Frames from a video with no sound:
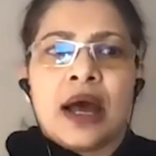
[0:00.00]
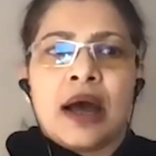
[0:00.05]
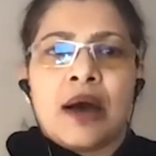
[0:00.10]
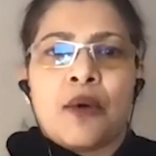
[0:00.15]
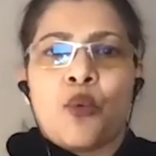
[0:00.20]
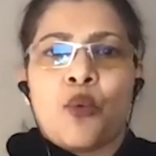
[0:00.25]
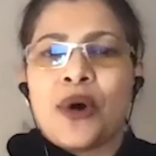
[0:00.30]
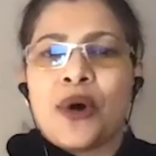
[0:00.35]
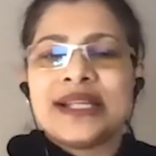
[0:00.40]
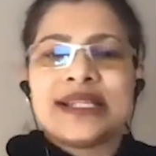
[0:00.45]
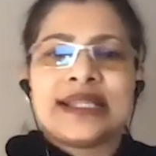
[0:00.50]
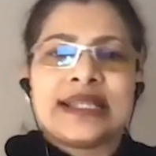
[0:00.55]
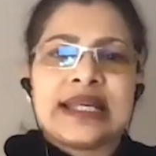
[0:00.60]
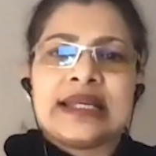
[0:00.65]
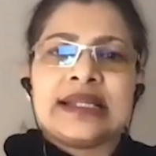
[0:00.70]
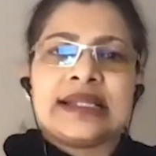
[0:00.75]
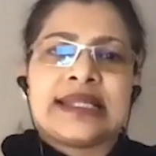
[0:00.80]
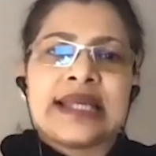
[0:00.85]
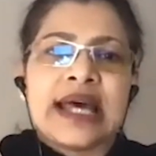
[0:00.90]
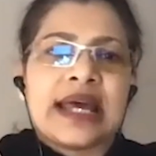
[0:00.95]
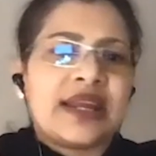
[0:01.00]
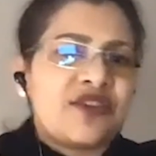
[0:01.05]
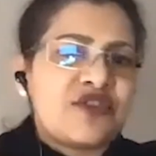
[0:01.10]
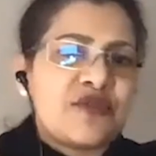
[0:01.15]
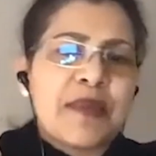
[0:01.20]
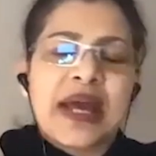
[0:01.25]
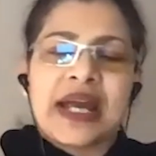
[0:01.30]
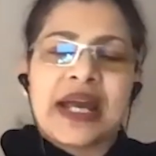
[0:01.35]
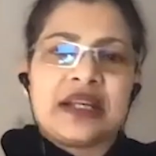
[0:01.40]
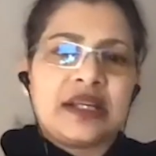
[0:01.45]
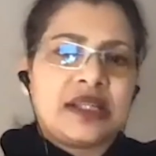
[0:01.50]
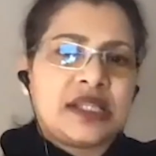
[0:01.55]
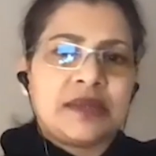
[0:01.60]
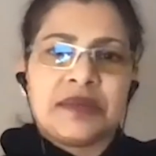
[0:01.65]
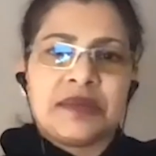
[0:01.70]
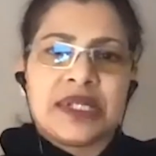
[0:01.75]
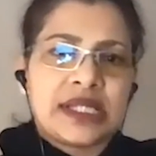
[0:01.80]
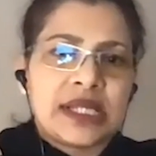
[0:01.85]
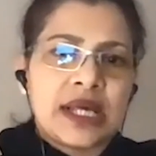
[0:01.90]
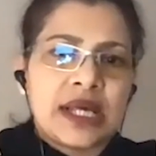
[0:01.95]
what is the incentive mechanism
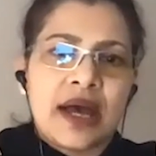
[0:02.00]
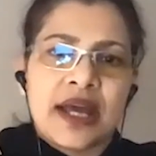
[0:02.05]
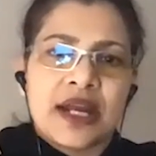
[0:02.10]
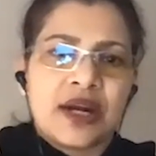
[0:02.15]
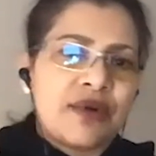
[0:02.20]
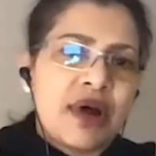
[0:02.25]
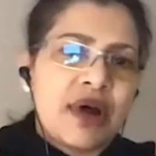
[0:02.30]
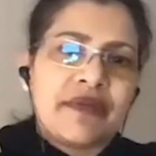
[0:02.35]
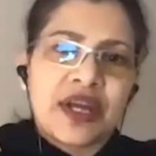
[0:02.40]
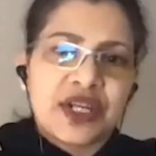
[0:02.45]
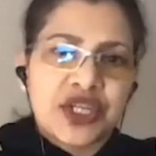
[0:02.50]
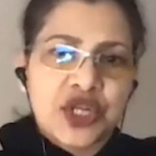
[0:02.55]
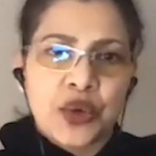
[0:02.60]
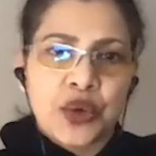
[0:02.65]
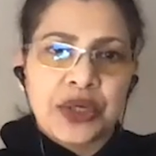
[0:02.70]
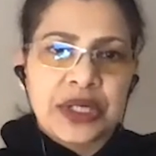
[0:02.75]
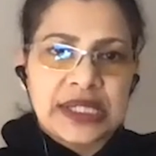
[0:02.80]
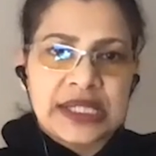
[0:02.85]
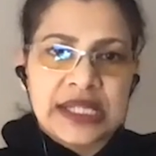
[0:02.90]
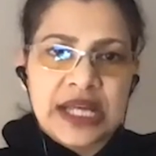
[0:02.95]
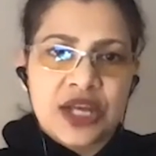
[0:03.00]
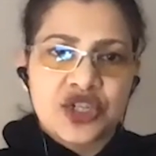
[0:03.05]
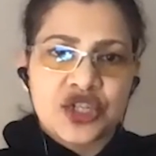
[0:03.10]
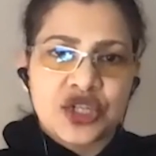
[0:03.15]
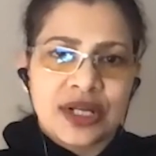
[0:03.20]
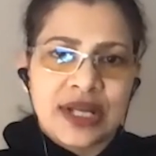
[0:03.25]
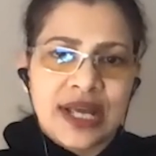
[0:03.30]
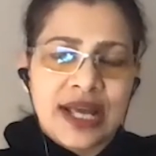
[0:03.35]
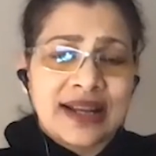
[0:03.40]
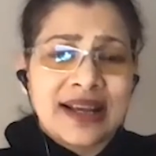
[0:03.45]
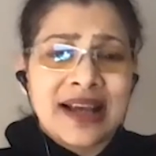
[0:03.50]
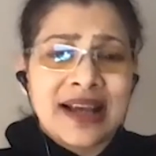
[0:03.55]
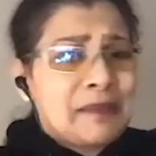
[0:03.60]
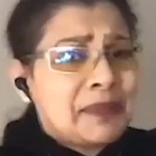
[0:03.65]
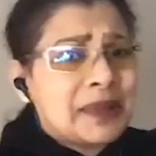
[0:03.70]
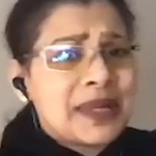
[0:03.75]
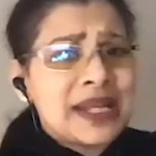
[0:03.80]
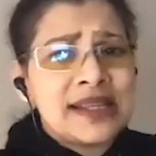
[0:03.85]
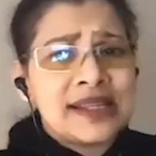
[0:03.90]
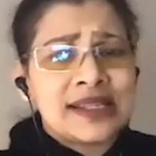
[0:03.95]
design around that tokenization? And
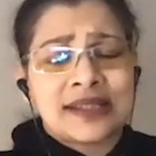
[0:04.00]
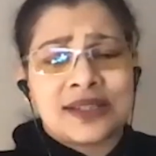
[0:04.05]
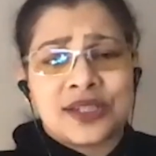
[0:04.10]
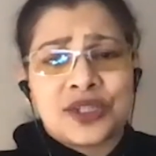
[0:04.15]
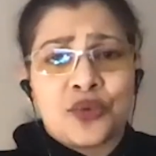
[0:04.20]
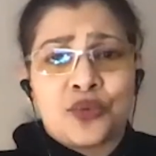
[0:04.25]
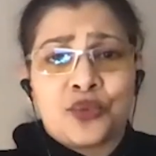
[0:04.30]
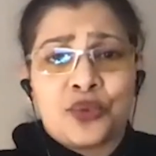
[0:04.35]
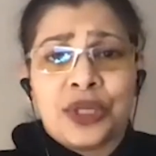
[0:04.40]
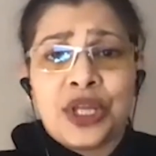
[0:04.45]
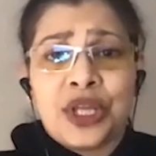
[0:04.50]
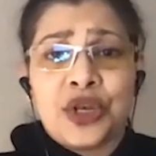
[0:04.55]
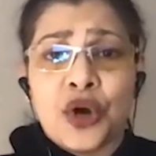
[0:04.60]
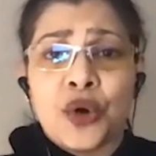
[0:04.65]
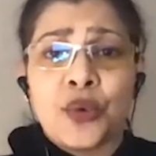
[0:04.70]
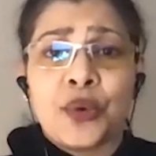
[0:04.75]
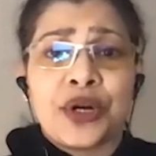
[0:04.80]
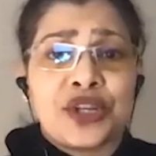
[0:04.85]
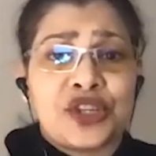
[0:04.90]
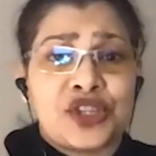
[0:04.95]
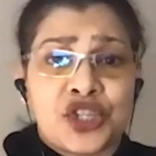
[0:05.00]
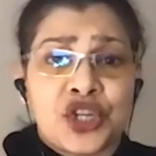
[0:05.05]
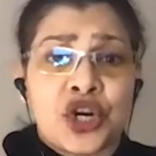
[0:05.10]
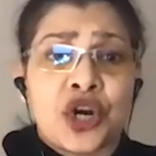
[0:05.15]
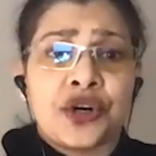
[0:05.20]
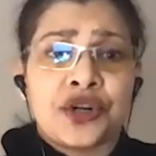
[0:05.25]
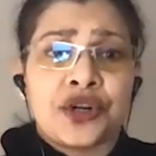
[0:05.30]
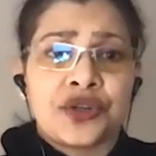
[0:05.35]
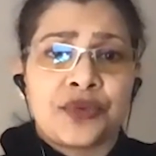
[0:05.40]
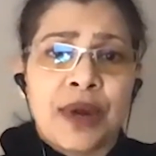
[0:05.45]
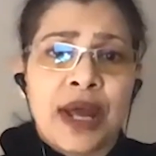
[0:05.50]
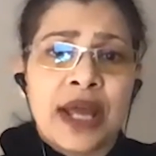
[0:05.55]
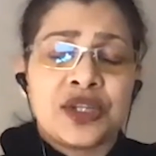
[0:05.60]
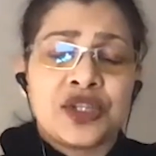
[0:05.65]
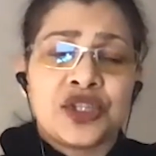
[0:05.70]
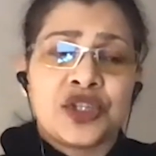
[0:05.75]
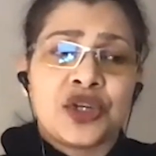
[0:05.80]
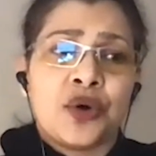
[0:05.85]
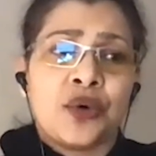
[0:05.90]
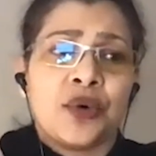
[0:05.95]
companies don't really know where to start, right?
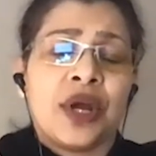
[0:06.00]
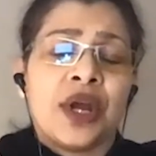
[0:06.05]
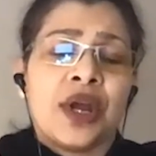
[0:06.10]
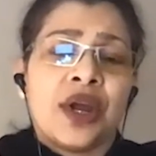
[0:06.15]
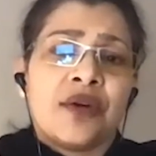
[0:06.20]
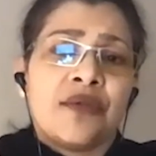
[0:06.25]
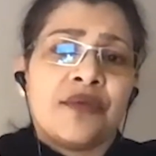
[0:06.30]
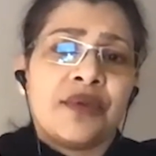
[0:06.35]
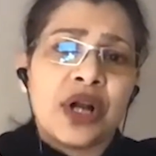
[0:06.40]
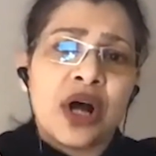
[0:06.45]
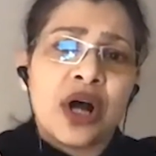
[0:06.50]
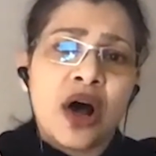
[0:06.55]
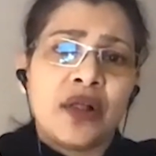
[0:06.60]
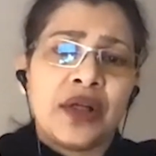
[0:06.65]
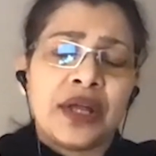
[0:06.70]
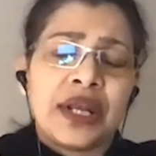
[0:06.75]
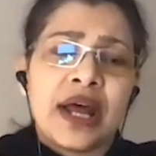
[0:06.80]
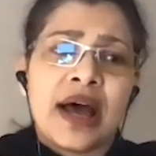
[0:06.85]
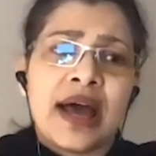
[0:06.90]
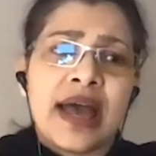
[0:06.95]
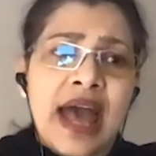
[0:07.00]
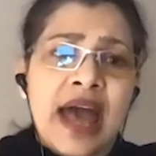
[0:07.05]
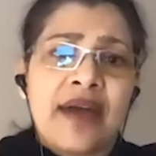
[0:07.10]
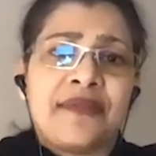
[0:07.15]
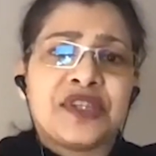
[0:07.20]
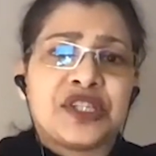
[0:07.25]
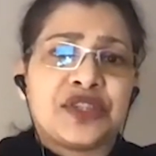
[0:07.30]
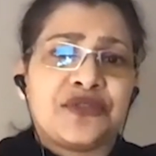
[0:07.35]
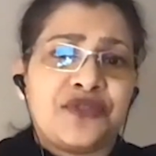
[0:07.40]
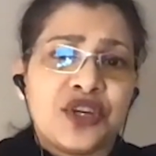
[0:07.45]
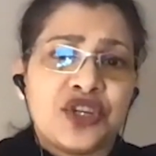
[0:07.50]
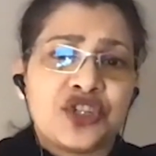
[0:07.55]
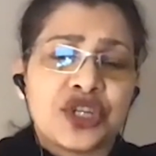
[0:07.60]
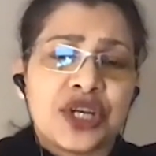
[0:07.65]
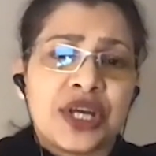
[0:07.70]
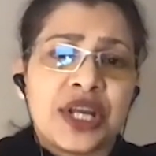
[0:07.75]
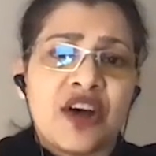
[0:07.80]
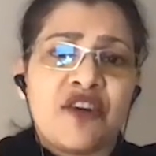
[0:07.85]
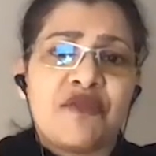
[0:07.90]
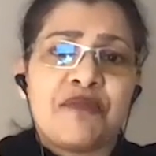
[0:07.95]
So Mrinal and I had this
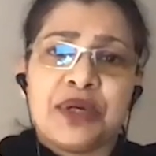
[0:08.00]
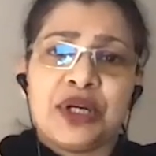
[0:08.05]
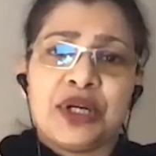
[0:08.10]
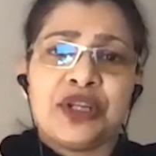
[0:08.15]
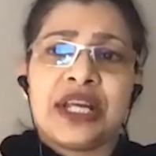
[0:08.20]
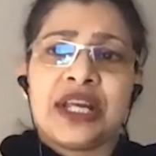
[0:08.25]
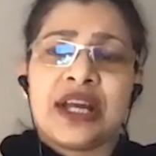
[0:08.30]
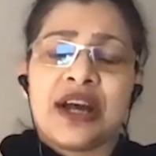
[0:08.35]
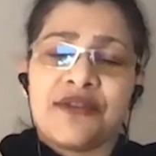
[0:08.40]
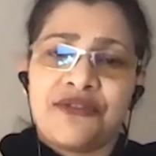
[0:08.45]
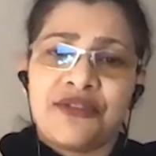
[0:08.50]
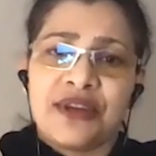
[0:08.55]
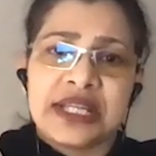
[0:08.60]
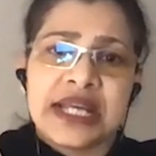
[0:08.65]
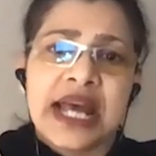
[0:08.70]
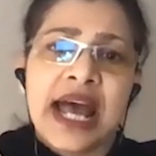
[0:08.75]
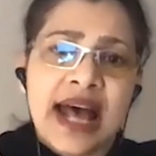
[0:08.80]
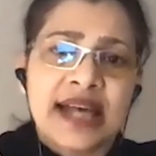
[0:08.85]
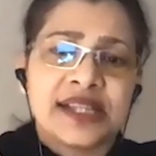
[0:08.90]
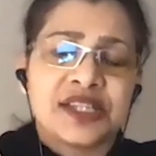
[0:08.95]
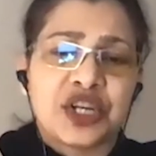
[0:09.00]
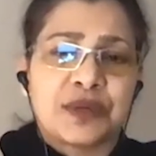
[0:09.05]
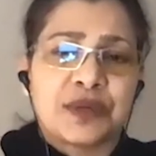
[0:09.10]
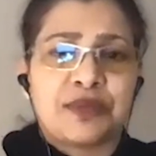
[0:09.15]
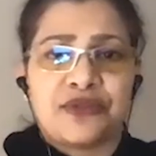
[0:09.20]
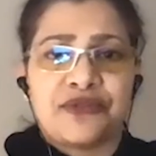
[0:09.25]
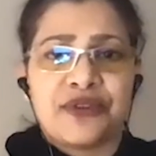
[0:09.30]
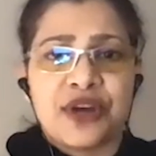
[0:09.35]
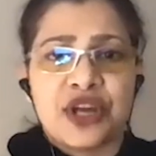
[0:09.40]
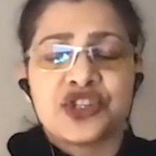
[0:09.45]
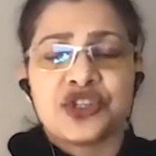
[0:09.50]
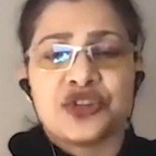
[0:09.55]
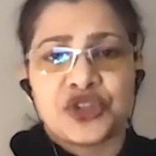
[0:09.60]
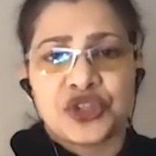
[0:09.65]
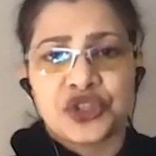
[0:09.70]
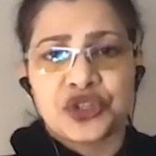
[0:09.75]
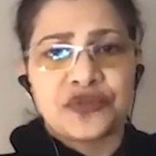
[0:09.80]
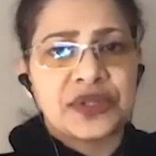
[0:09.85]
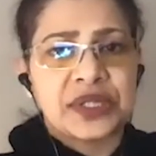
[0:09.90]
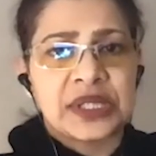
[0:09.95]
vision of building a fantastic professional
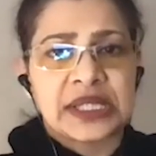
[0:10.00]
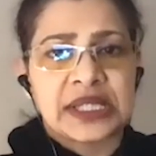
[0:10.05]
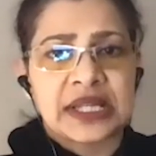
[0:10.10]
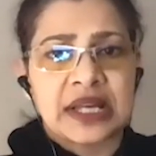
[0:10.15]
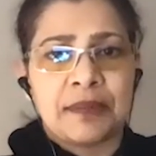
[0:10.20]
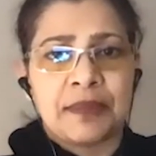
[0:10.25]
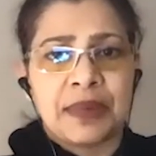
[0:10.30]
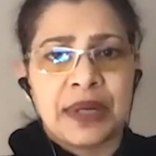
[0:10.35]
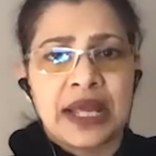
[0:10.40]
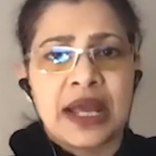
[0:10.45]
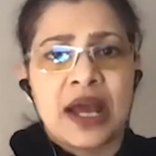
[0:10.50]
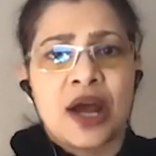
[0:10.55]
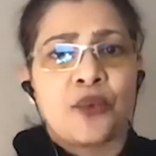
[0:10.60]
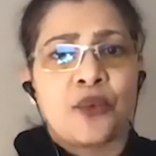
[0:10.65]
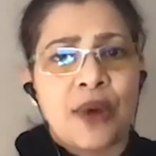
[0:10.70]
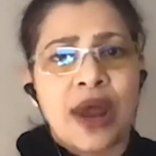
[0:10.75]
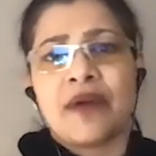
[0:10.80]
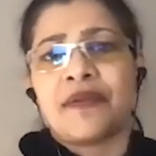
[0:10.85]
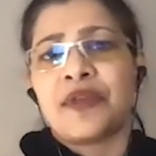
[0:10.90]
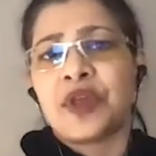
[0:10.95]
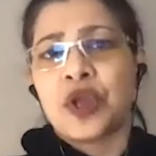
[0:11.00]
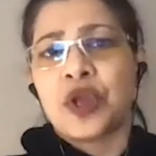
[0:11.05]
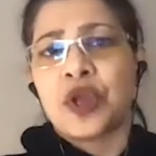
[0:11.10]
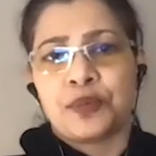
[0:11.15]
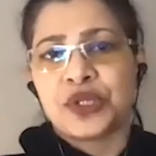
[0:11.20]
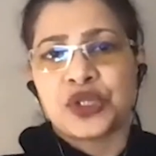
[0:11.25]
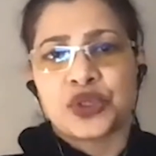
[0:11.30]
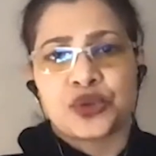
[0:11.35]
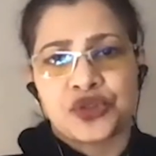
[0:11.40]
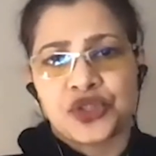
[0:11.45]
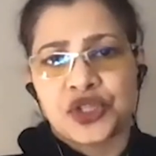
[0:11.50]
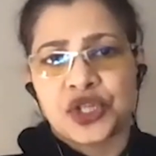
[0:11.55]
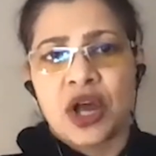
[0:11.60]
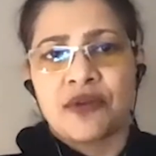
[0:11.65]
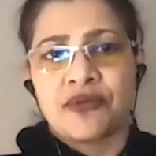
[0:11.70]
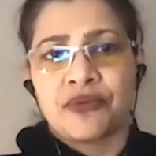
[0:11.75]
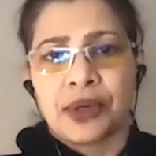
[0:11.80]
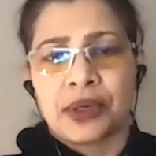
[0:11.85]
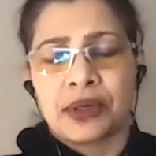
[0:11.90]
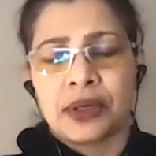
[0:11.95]
services company around the open source
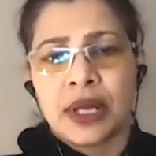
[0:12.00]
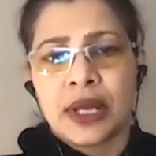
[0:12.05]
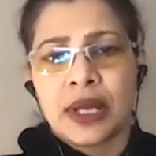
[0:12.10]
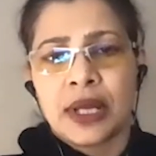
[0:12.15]
software.